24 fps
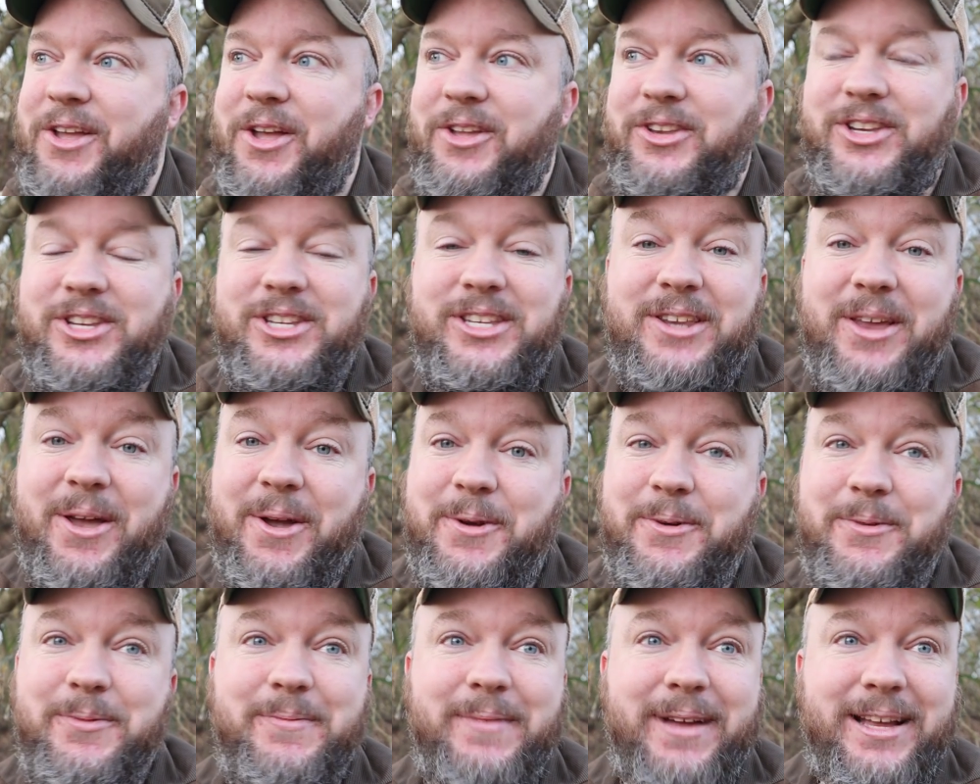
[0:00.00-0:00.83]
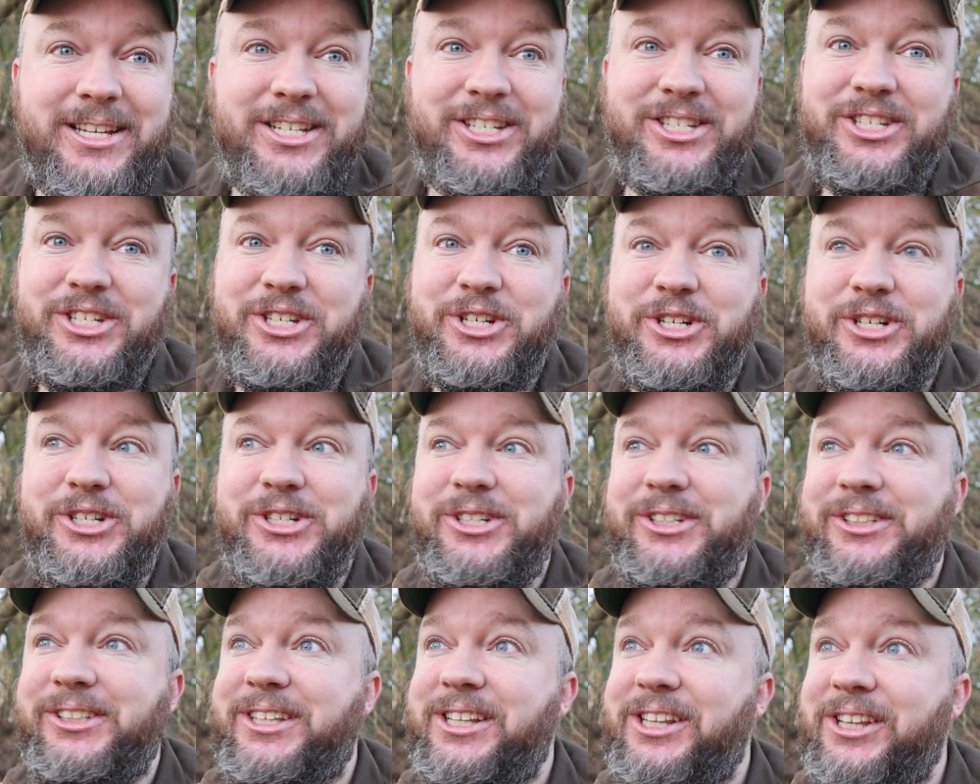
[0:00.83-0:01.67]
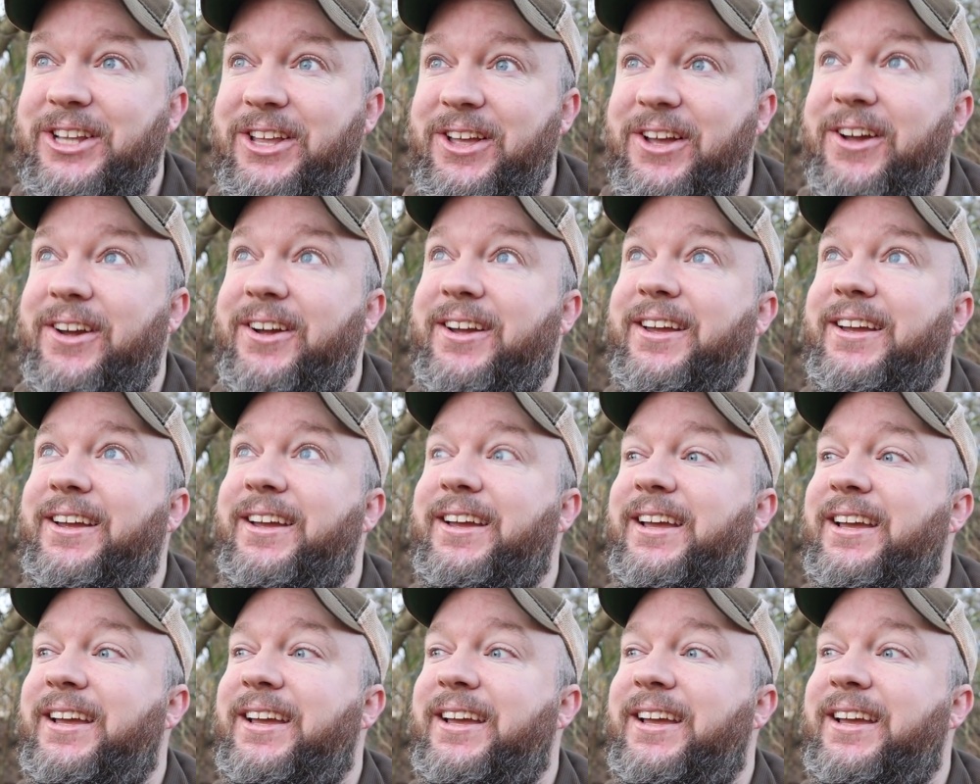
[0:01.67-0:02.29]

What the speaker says: just hope by sheer luck,